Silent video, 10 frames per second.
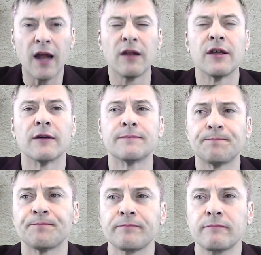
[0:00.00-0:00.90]
that
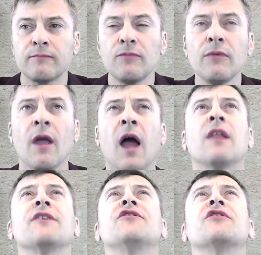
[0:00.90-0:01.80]
you
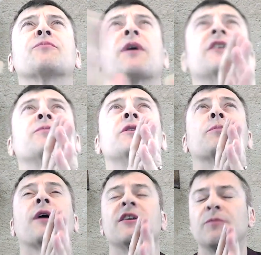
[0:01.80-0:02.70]
shed
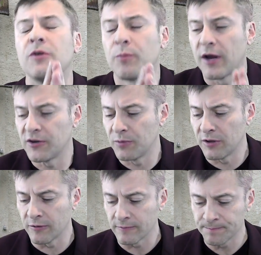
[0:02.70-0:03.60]

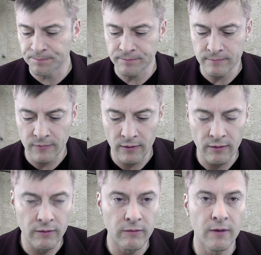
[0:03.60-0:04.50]
for
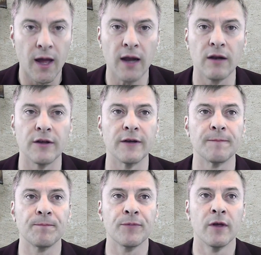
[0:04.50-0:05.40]
us. Hallelujah.
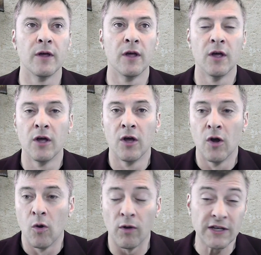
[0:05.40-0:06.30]

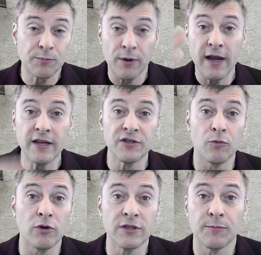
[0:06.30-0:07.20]
Well, let's praise and
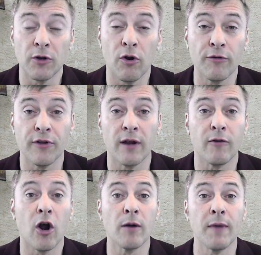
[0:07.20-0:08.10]
worship the Lord with all of our
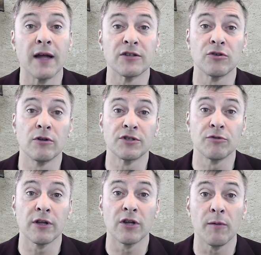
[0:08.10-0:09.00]
heart, mind, soul, and
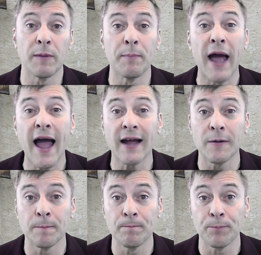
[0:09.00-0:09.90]
strength. And I'll be back
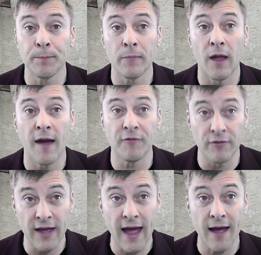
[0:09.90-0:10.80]
after
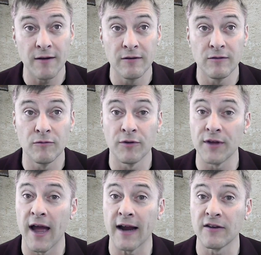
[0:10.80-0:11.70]
that with
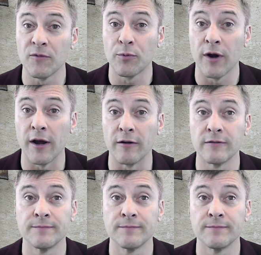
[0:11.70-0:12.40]
active prayer.